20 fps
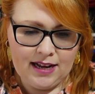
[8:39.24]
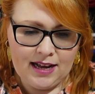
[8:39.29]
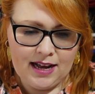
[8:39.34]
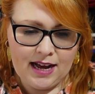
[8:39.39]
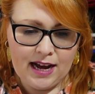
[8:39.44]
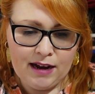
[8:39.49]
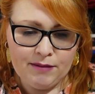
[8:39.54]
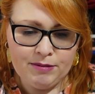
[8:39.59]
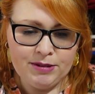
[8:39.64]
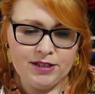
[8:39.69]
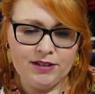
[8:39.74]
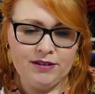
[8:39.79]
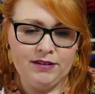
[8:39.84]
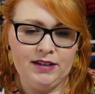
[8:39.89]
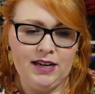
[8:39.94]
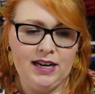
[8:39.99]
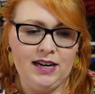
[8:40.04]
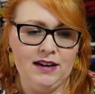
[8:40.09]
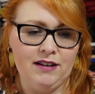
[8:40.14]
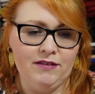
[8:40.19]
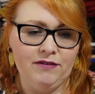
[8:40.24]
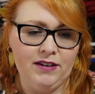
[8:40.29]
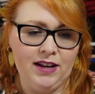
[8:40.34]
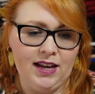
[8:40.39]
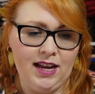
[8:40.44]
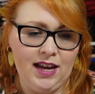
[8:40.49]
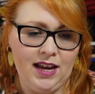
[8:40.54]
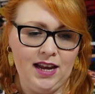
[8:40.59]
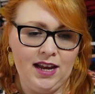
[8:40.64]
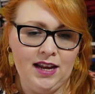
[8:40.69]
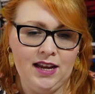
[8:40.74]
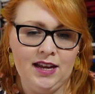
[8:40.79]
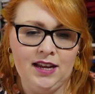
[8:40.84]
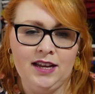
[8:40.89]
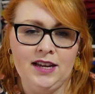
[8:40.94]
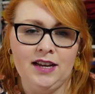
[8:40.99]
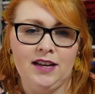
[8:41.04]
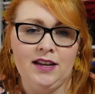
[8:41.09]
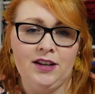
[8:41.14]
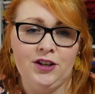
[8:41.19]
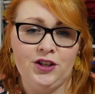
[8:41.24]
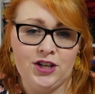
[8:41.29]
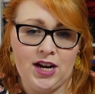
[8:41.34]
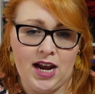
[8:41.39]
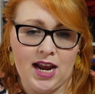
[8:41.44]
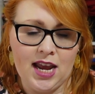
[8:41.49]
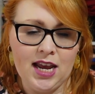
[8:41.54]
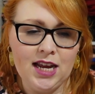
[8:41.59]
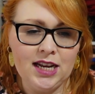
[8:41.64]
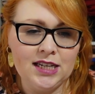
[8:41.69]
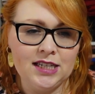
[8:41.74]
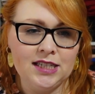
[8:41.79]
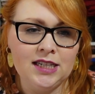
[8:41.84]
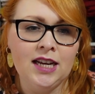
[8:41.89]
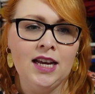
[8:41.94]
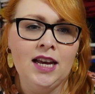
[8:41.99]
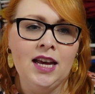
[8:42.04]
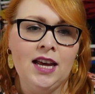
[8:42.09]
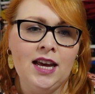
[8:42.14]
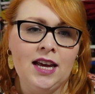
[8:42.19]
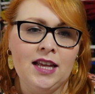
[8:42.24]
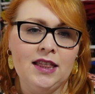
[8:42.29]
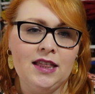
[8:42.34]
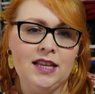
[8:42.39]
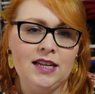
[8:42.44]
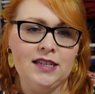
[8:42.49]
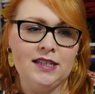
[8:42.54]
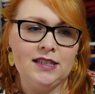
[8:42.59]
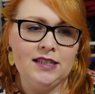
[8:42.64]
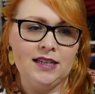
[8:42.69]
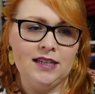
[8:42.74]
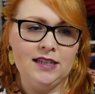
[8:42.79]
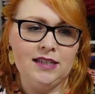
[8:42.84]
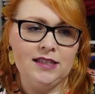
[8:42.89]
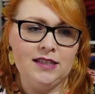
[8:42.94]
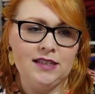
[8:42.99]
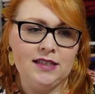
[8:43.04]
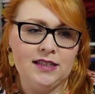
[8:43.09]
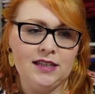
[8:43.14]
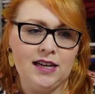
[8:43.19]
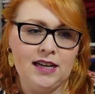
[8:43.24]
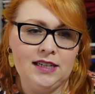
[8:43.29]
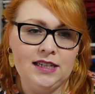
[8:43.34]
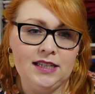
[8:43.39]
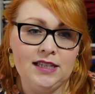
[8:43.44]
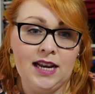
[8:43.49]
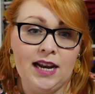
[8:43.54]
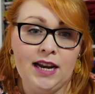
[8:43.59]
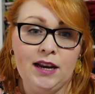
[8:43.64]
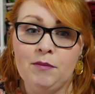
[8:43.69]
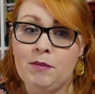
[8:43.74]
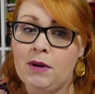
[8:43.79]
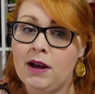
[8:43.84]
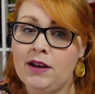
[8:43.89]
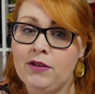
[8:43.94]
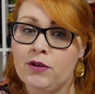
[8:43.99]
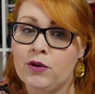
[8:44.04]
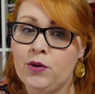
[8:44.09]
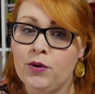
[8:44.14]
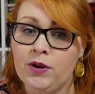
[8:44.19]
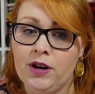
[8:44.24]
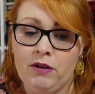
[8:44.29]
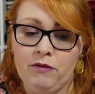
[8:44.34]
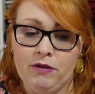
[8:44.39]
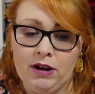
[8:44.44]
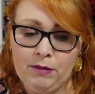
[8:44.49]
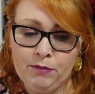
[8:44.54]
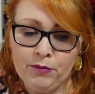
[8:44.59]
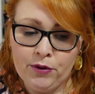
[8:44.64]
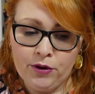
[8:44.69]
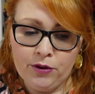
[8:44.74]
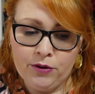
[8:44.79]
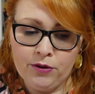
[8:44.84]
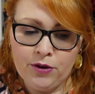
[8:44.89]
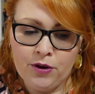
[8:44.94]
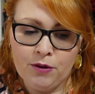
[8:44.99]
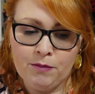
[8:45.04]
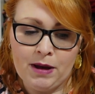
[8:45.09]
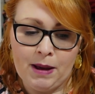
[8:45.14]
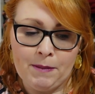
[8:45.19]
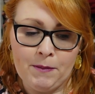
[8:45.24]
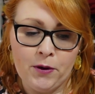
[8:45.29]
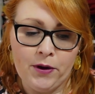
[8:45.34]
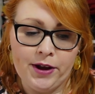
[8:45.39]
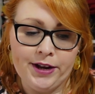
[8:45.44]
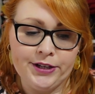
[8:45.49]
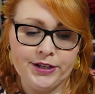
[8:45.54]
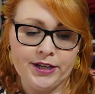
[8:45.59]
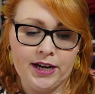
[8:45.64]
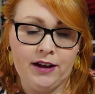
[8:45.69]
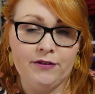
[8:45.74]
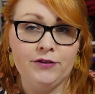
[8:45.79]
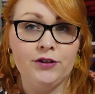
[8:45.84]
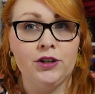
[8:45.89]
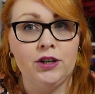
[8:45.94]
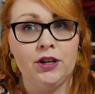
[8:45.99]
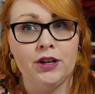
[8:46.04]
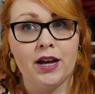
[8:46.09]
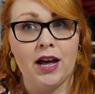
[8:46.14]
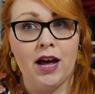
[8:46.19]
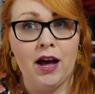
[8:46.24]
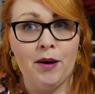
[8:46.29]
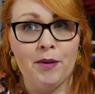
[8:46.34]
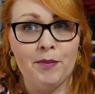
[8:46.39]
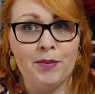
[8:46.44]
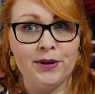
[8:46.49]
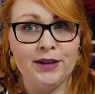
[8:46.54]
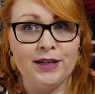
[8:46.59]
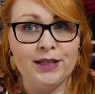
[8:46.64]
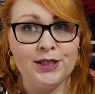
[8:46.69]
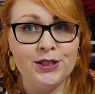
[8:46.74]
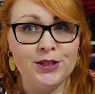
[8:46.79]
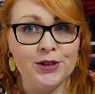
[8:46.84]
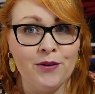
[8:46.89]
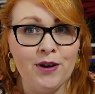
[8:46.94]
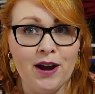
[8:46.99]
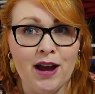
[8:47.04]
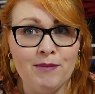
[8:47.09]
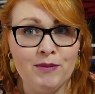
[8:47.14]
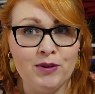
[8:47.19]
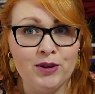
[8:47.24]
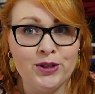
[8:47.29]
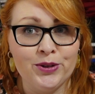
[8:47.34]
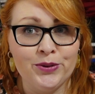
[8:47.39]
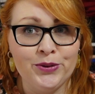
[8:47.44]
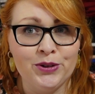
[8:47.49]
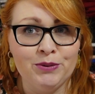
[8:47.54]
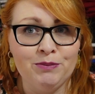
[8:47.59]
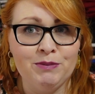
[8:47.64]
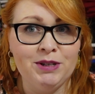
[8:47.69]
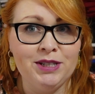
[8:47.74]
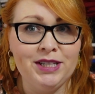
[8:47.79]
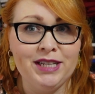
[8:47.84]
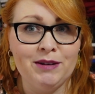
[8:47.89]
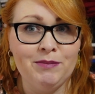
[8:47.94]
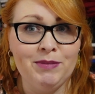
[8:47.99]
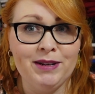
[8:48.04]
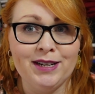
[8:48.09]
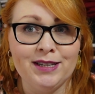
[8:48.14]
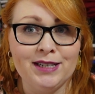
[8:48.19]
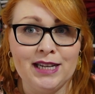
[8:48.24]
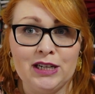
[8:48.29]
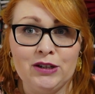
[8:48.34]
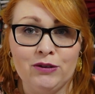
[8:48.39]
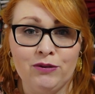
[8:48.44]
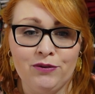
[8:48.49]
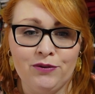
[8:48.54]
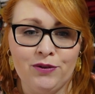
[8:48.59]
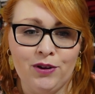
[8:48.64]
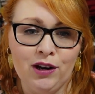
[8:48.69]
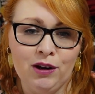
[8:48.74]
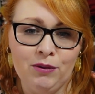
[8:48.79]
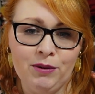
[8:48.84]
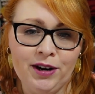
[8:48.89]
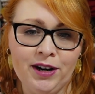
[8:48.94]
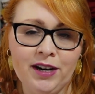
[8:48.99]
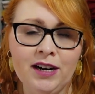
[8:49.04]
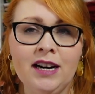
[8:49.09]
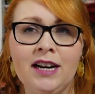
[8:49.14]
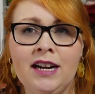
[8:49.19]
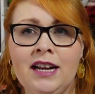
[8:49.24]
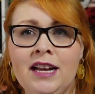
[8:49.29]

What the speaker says: absolutely lovely jacket. This is a design by the Corny Rainbow, whom I'm going to have to look up on Instagram, on social media, because I don't follow her.